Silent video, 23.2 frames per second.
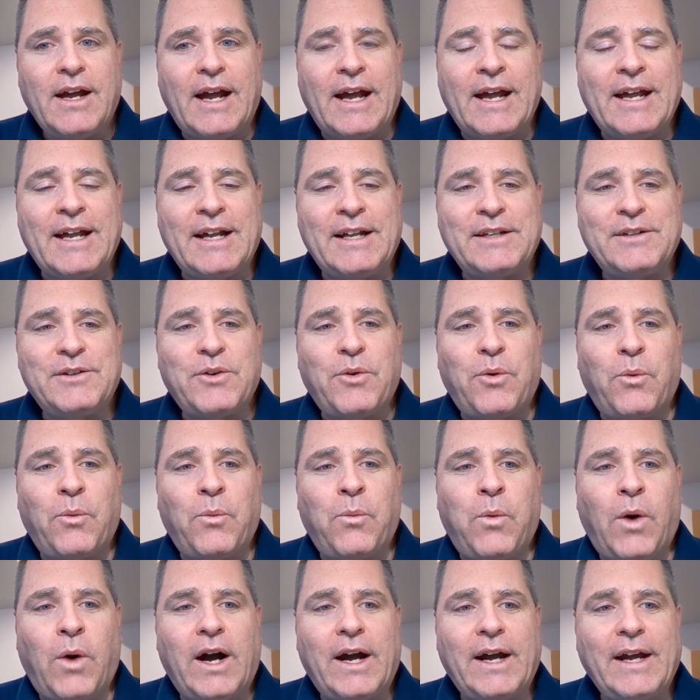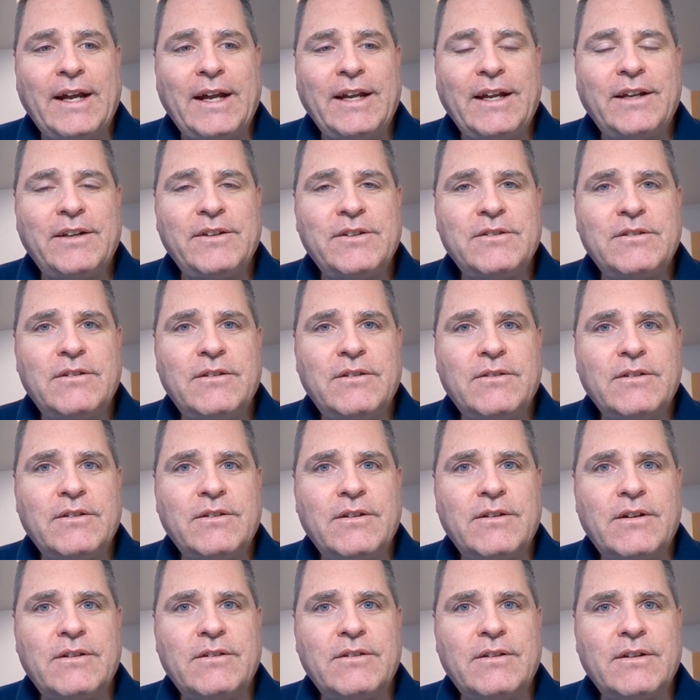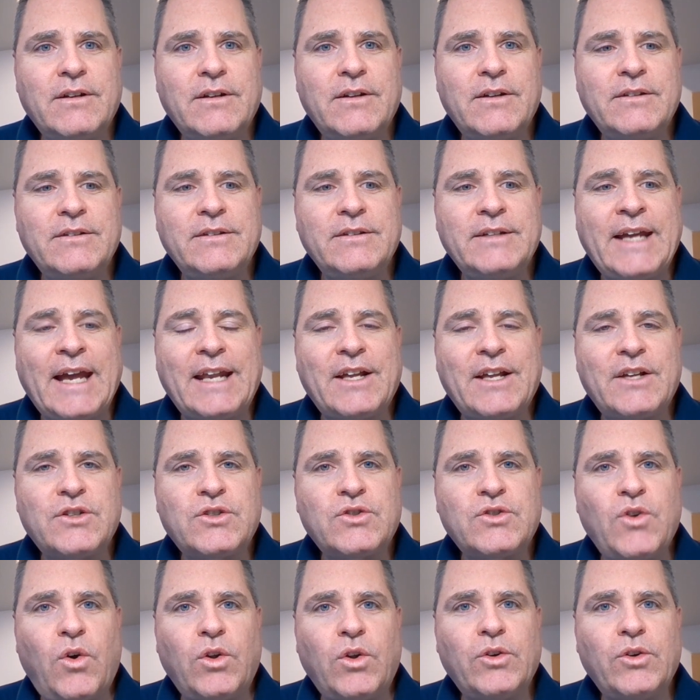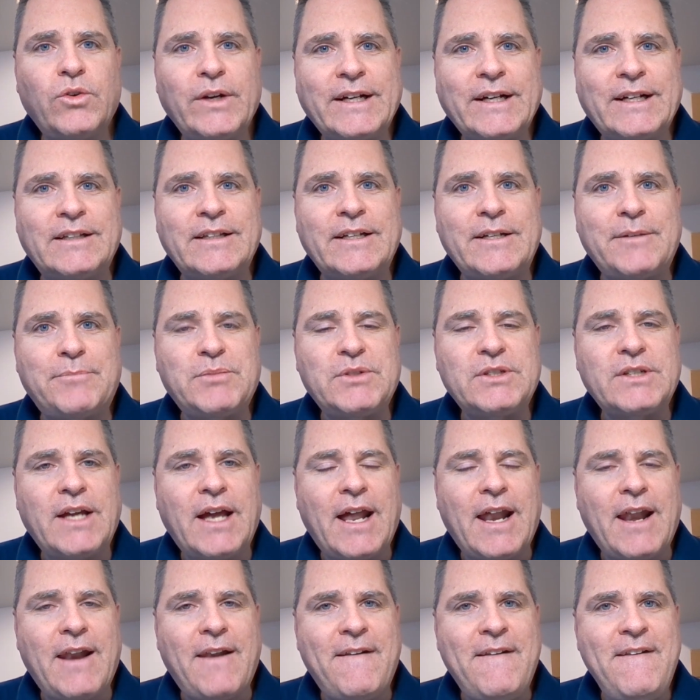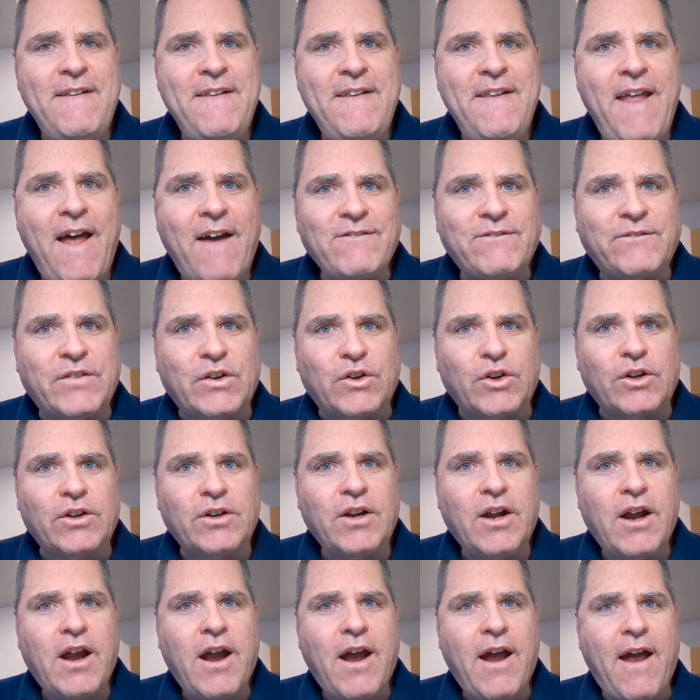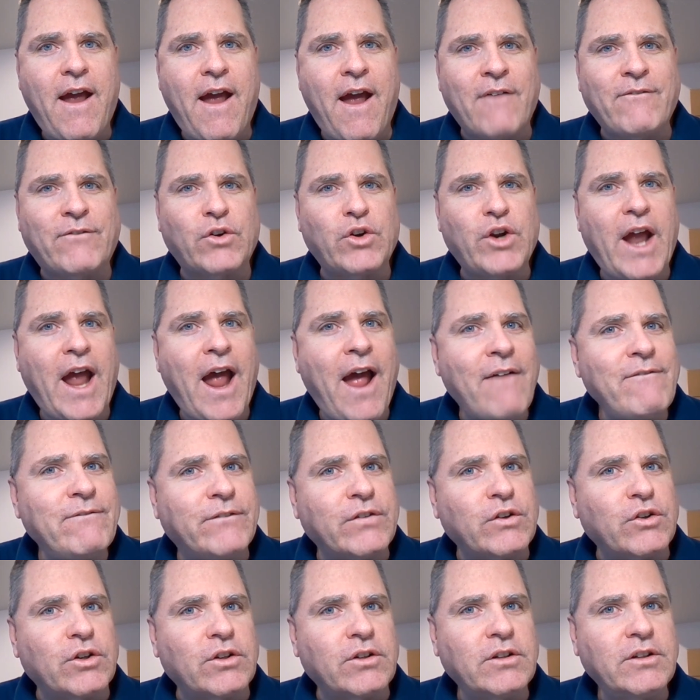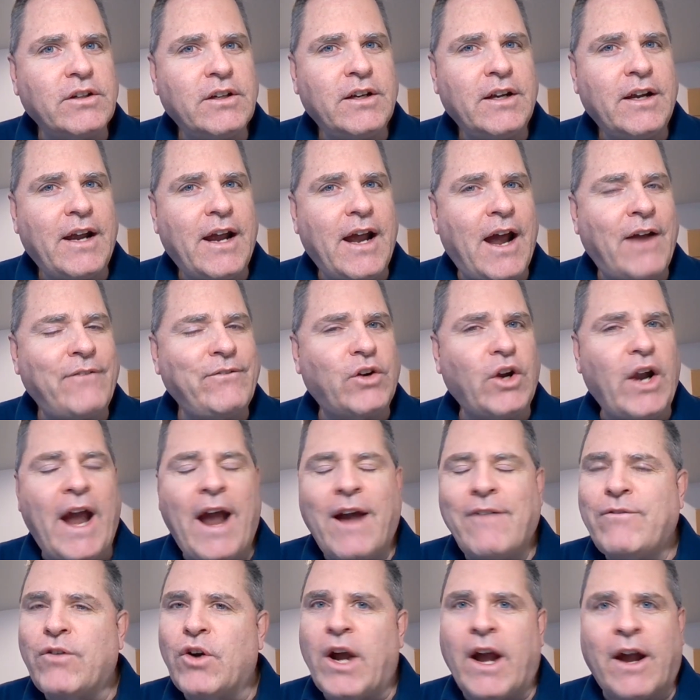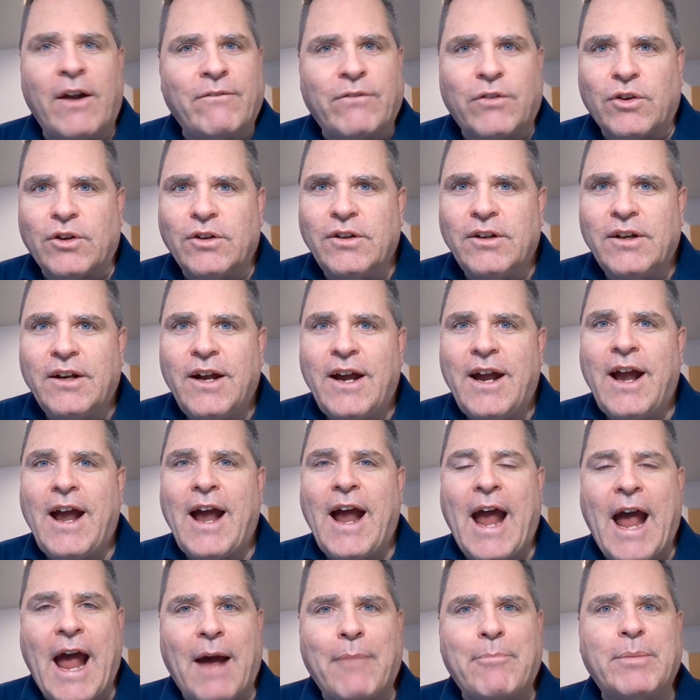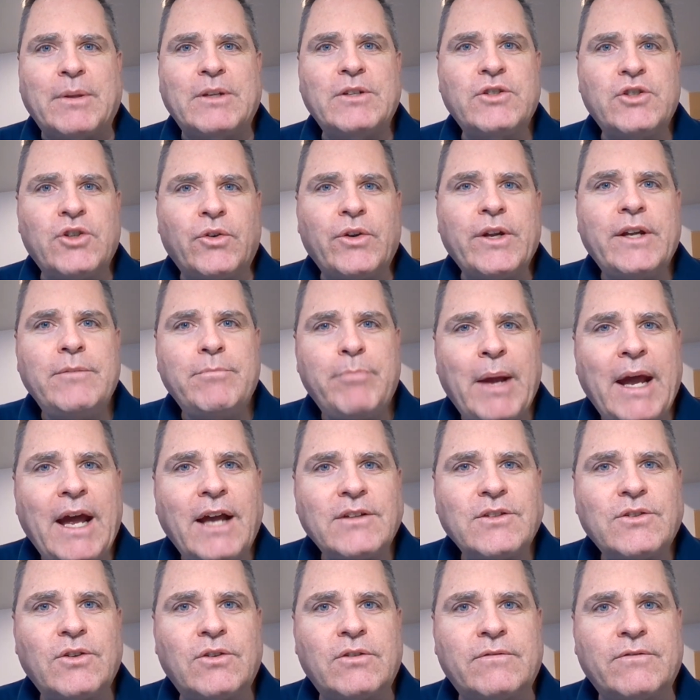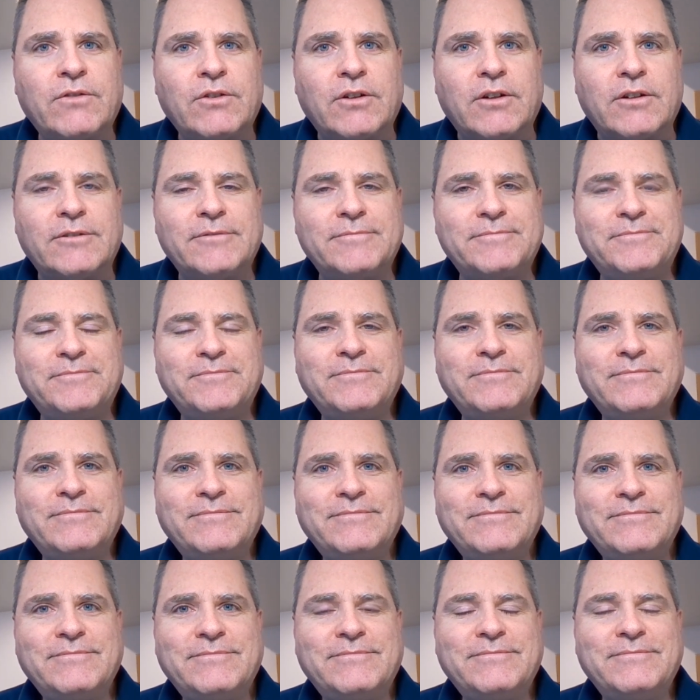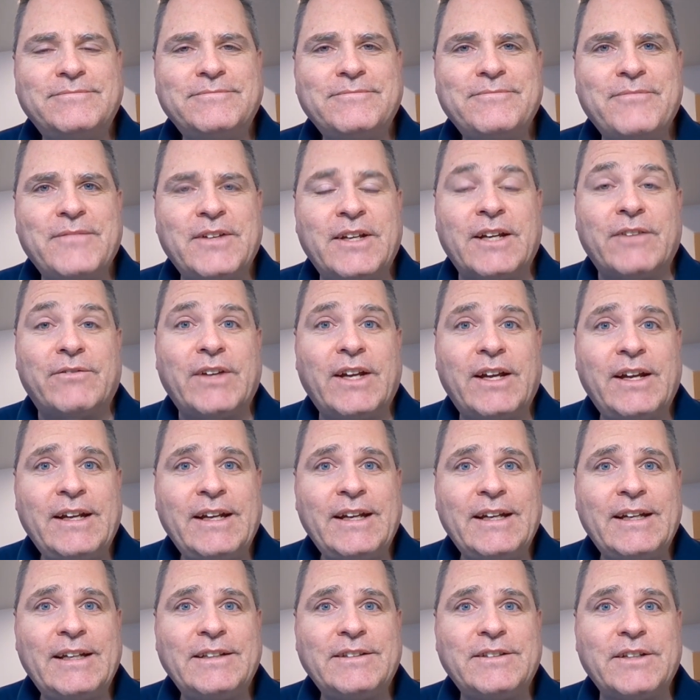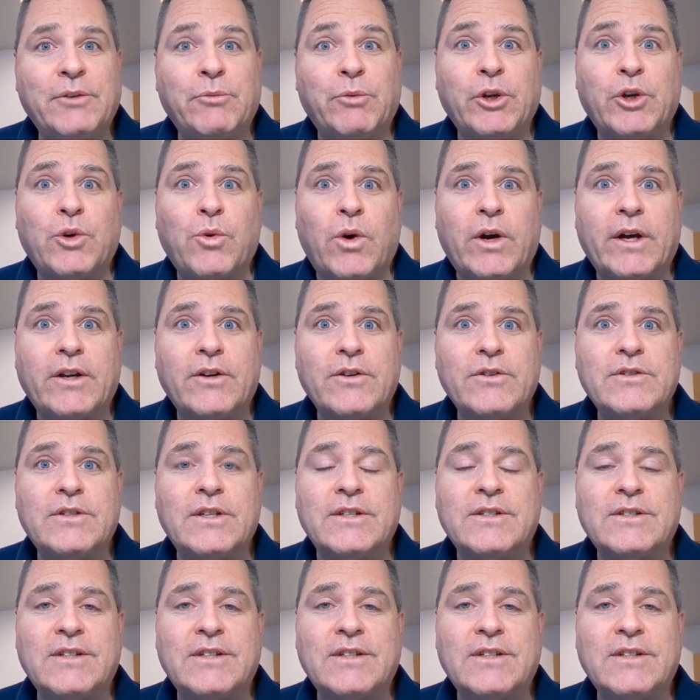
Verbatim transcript: And why can a solar eclipse never, ever, ever, ever, ever, ever happen during Passover? Give you a hint, it requires the